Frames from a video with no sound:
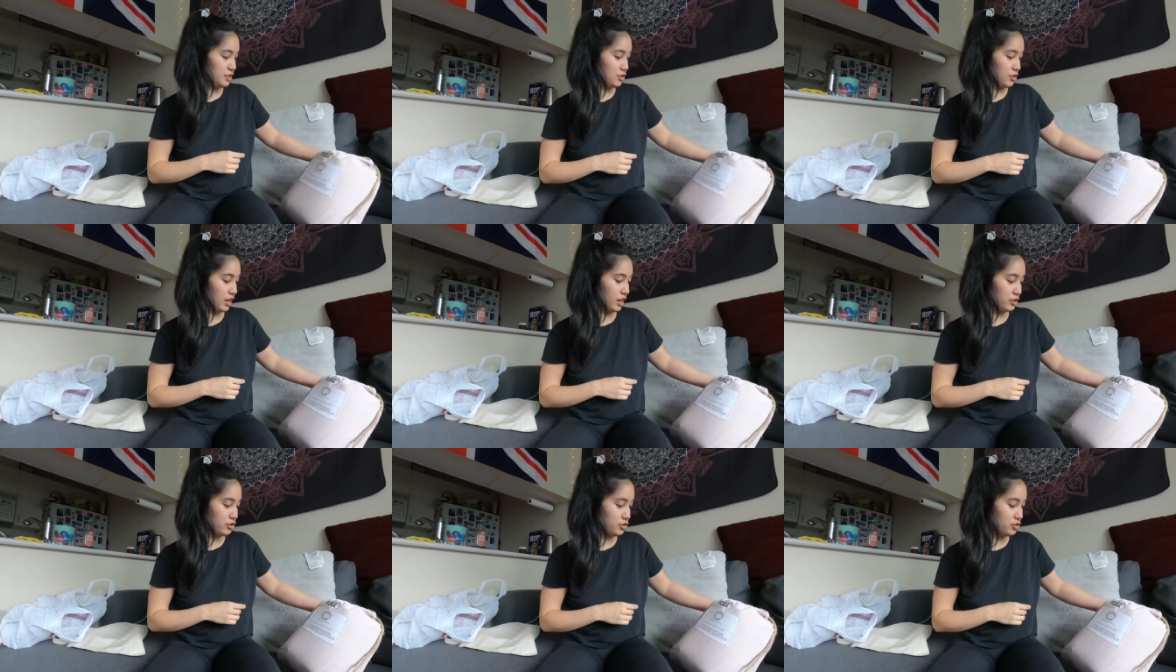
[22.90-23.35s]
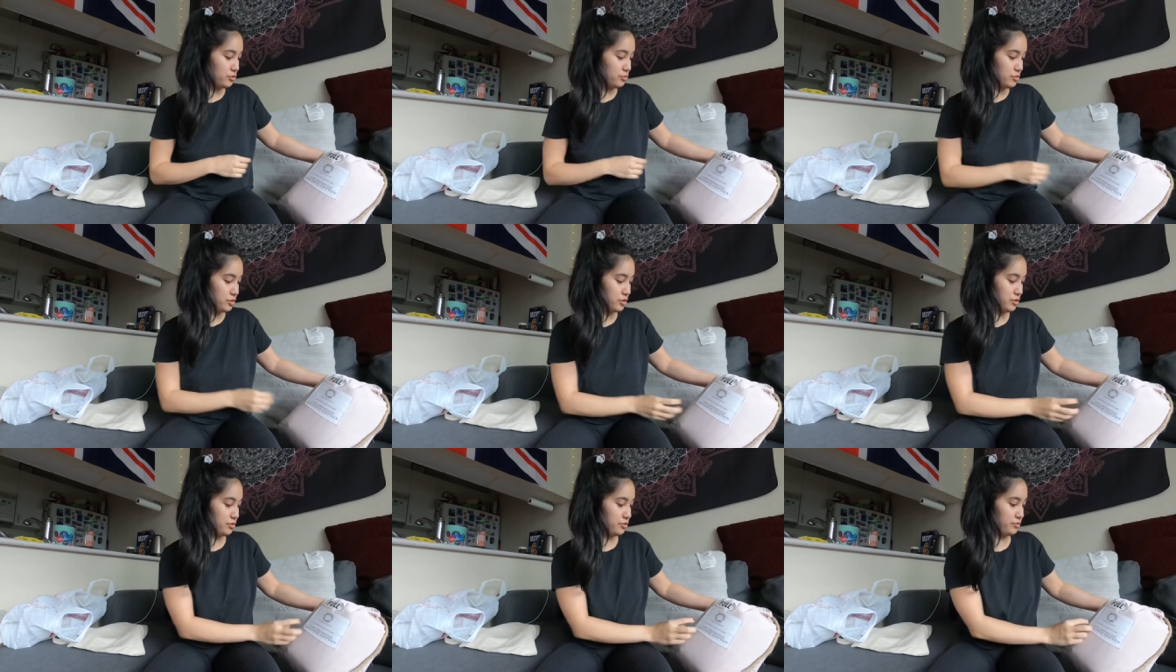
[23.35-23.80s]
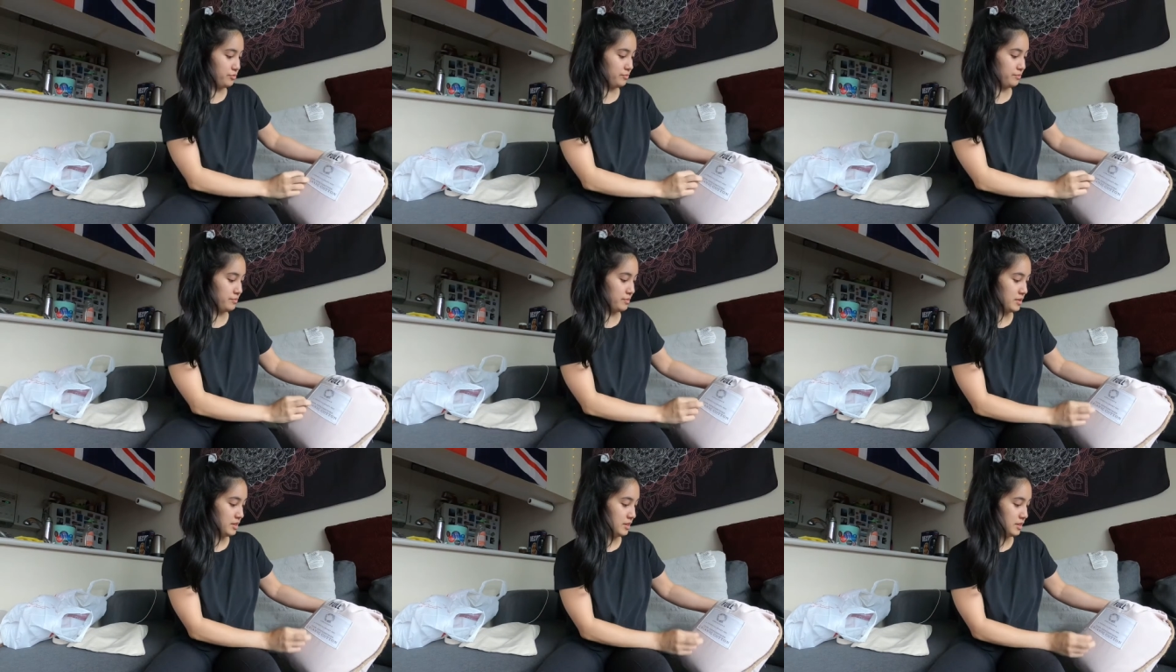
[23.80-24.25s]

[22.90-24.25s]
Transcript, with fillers: Got two new